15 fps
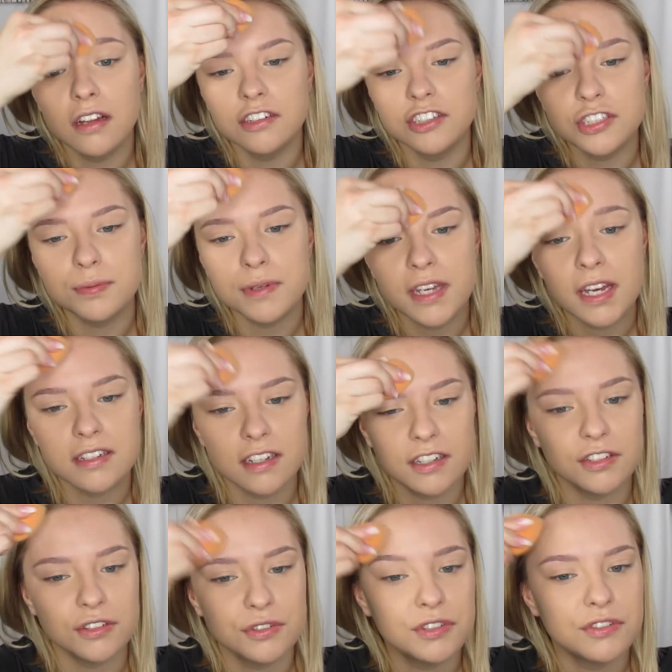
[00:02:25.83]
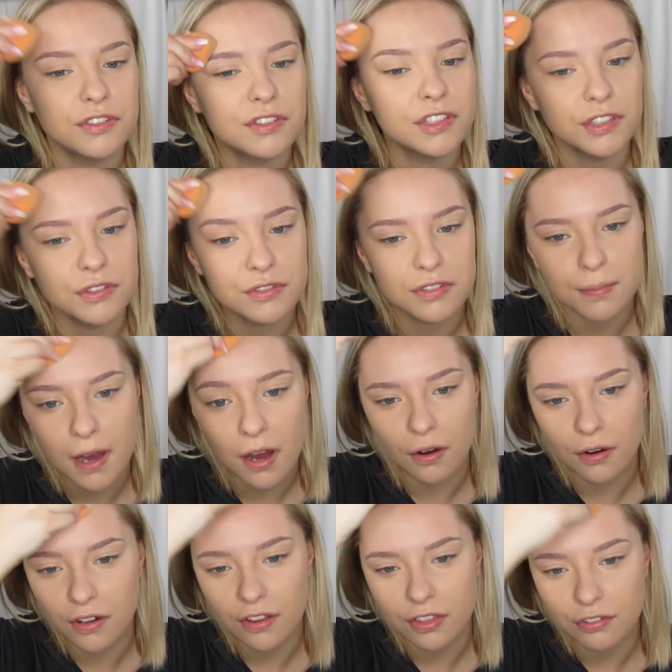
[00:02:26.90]
Just because I do usually use
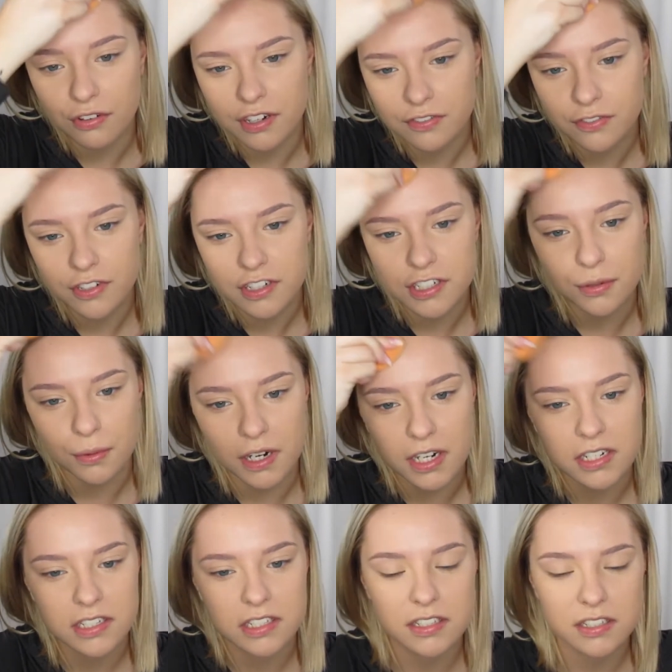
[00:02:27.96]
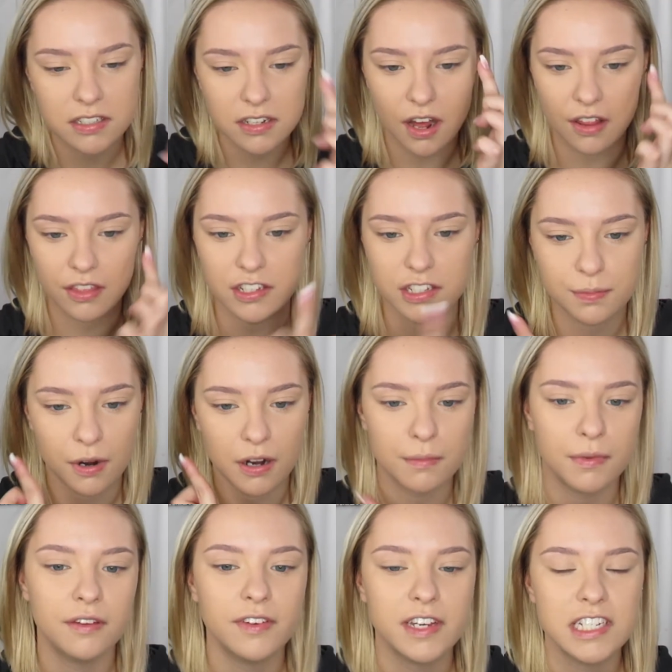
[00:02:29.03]
about 3 to 4 squirts on this part of
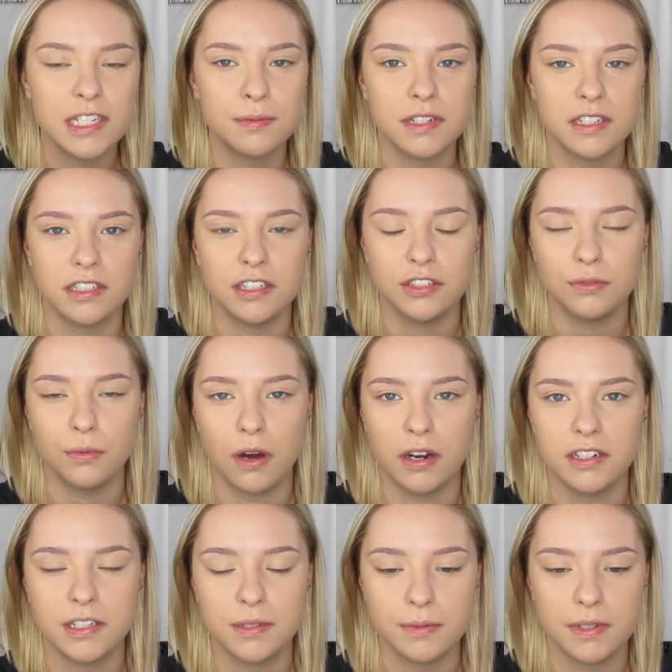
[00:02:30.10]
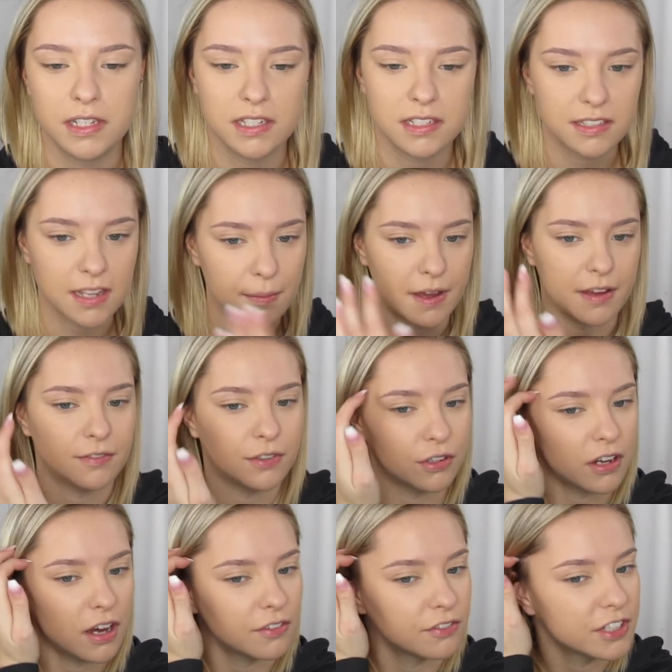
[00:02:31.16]
my face because I do want it to be semi-full
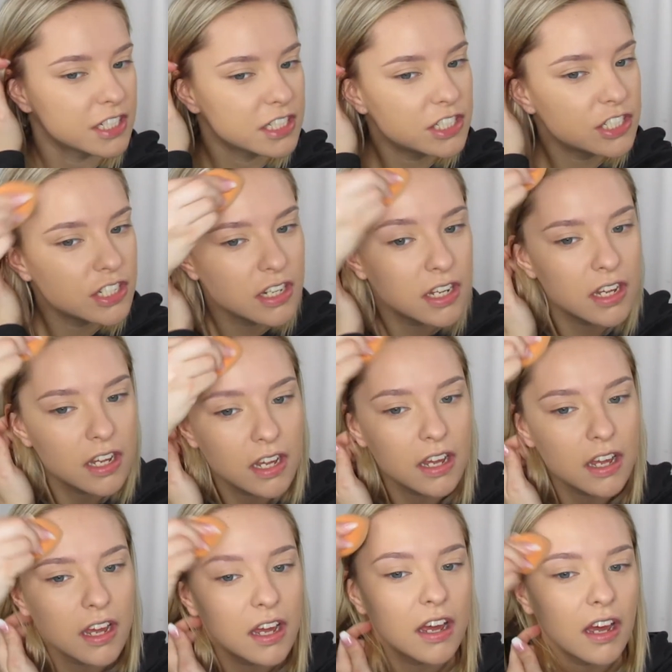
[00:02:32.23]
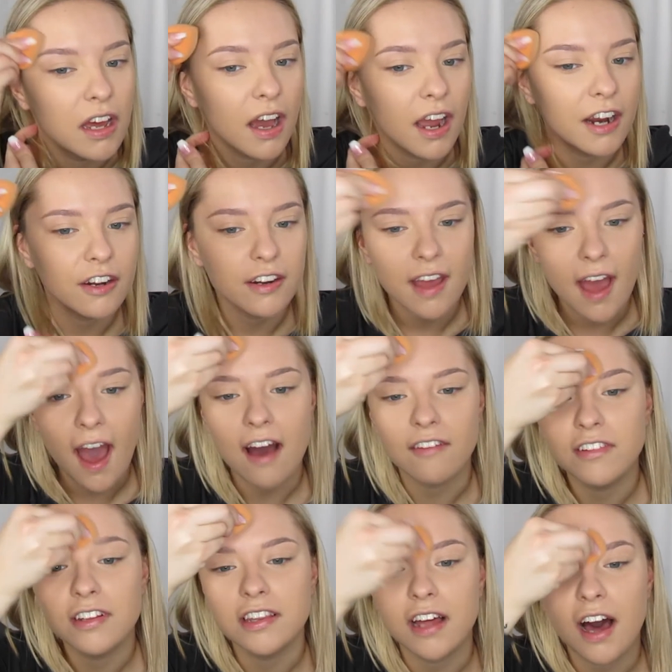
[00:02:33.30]
coverage. I already have
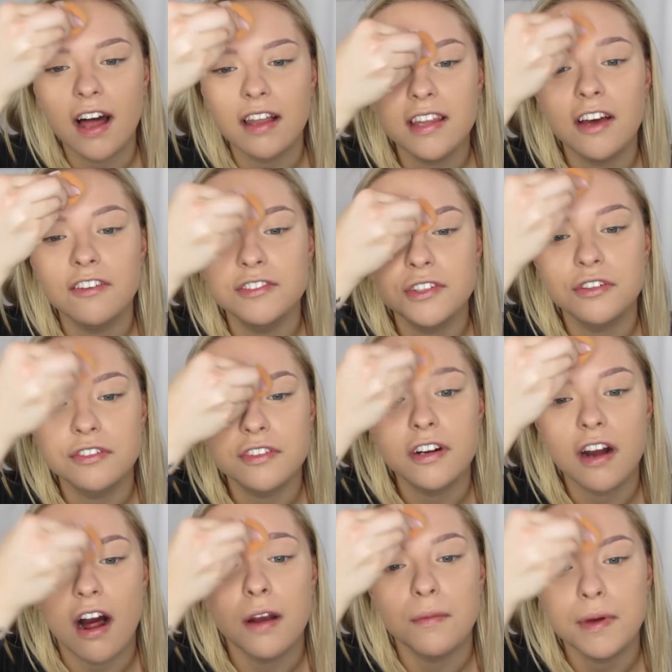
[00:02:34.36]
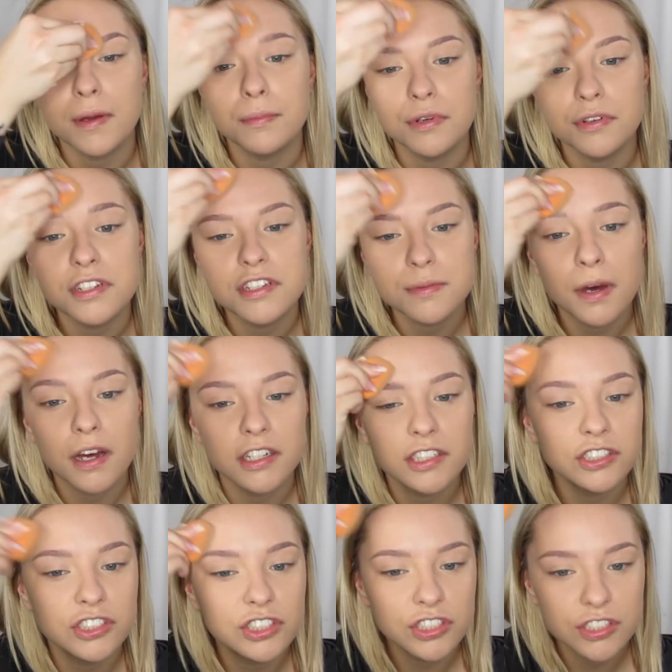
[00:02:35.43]
a lot left over on my beauty
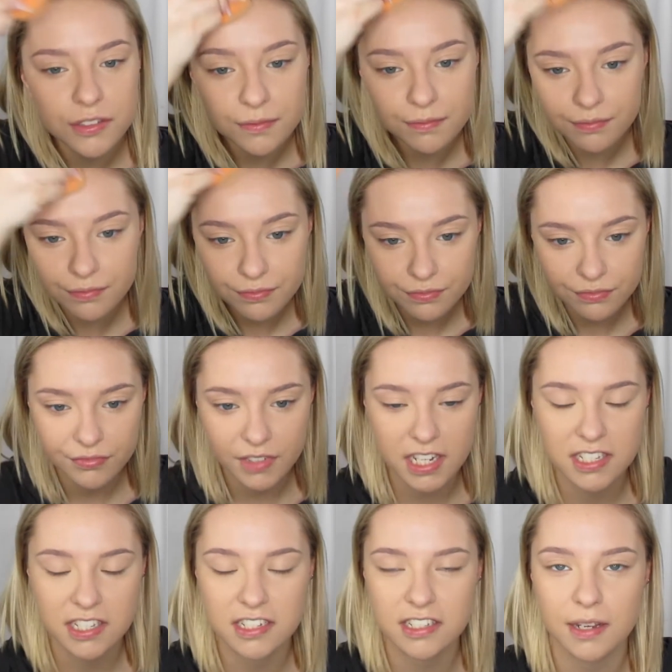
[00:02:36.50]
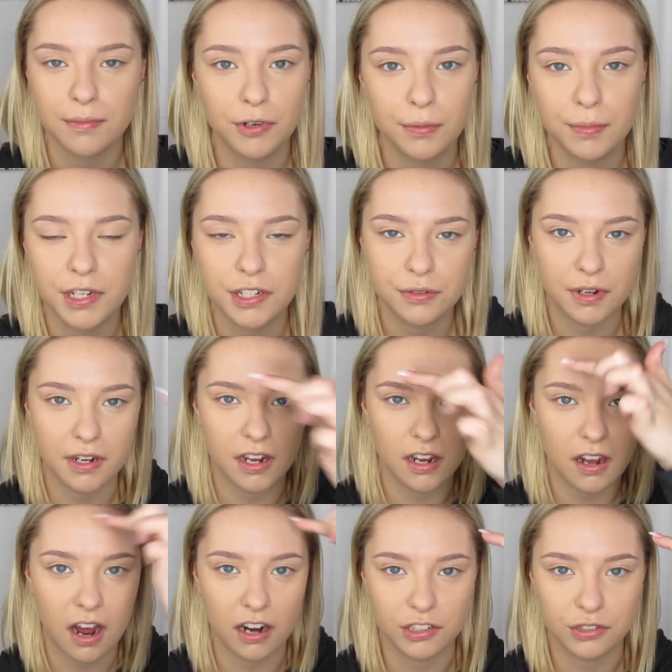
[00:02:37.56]
sponge. And since I'm going to be doing
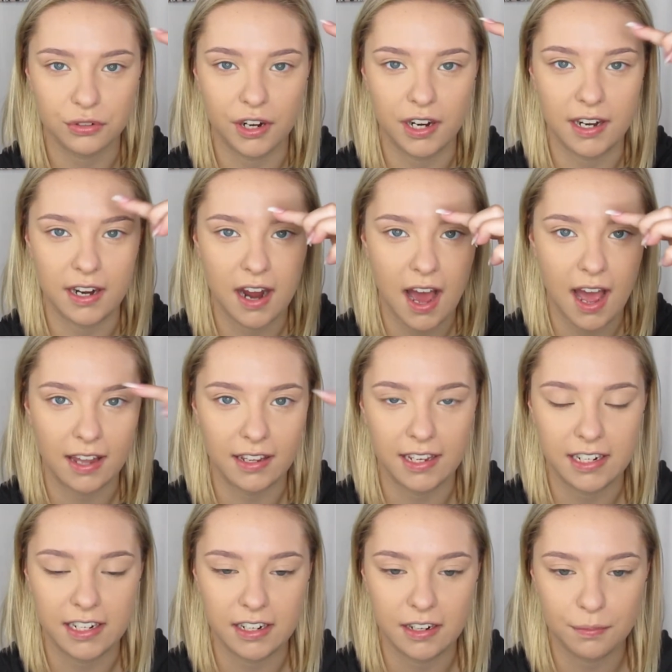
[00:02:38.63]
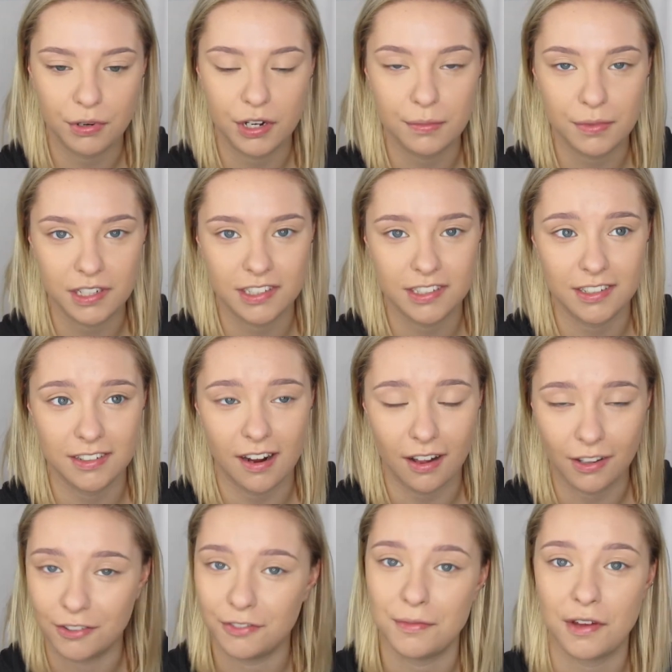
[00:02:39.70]
contouring and highlighting pretty much
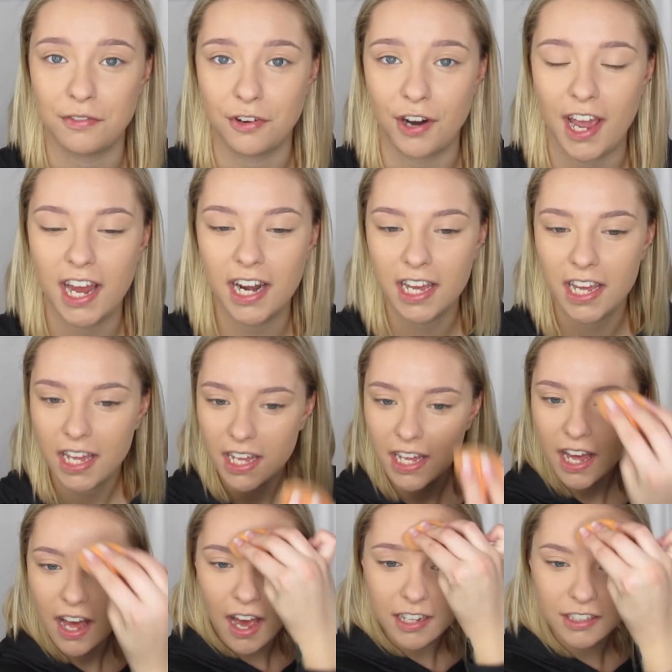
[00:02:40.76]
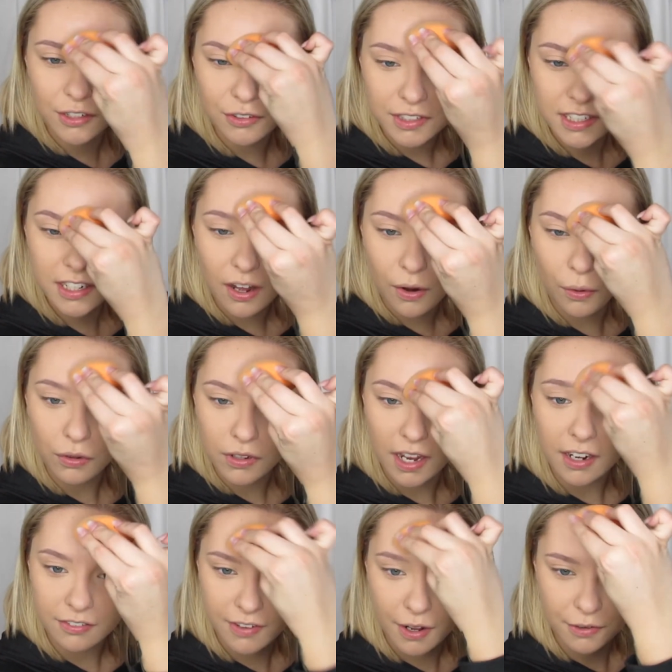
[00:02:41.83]
all over my forehead, I don't need a whole
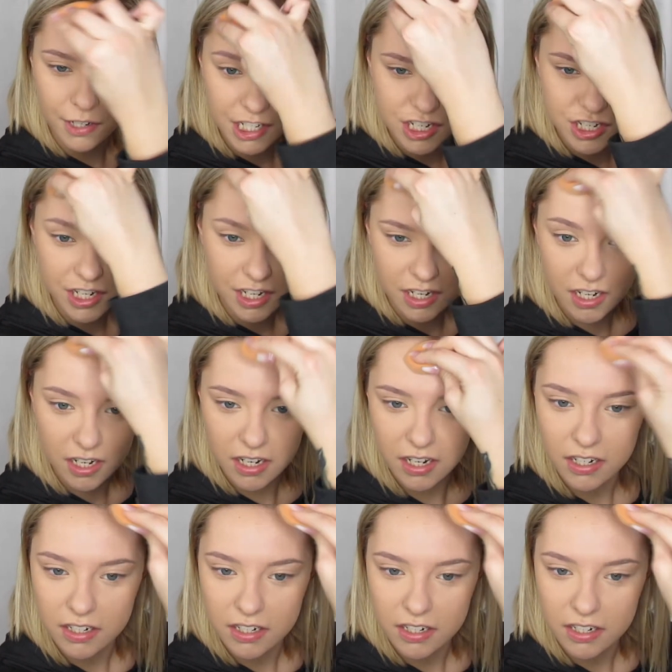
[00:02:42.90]
lot of foundation.